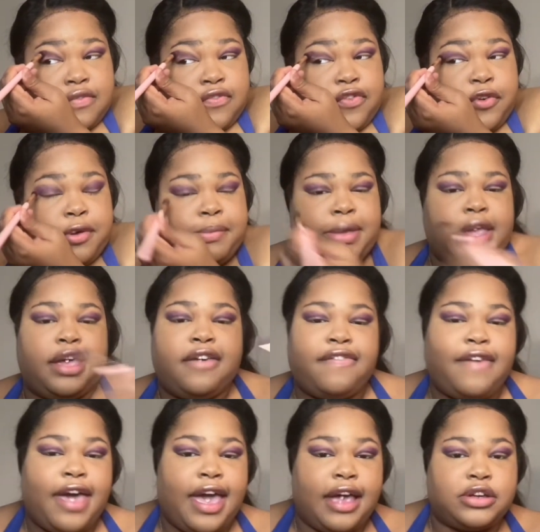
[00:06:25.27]
for me if
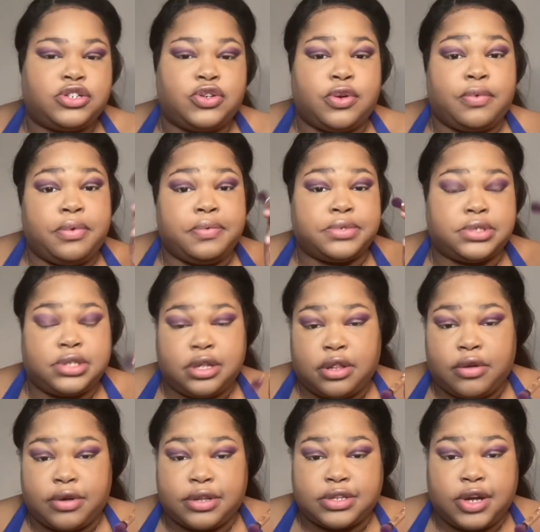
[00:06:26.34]
I asked you and we were still
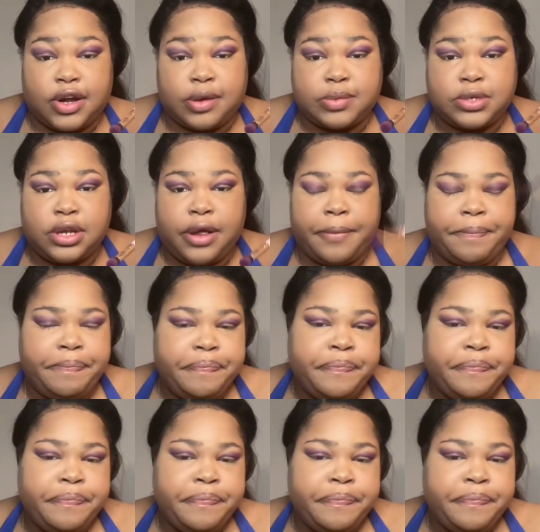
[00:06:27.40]
on good terms. You know,